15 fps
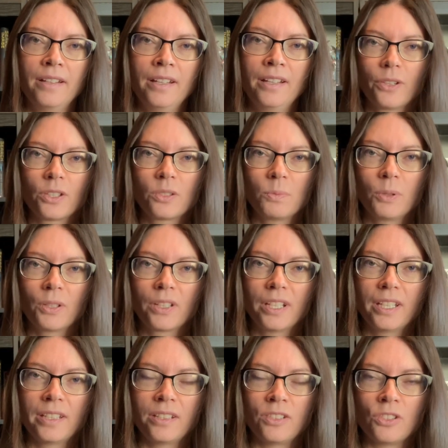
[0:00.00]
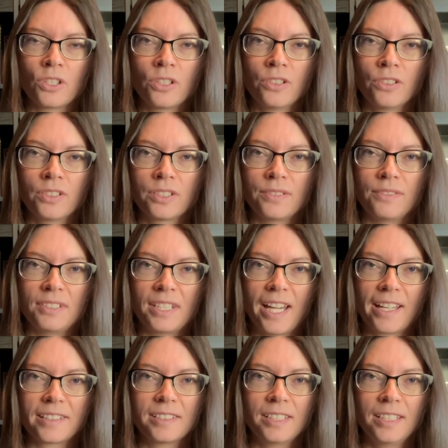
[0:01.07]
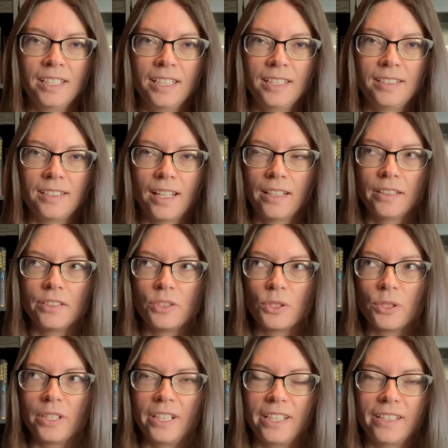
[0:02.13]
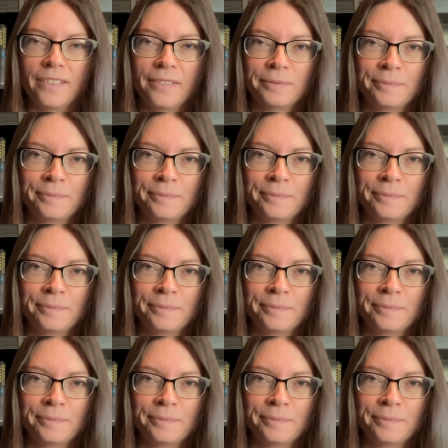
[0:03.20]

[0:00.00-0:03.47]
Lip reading: First book in the Journals of Saxony Delatry.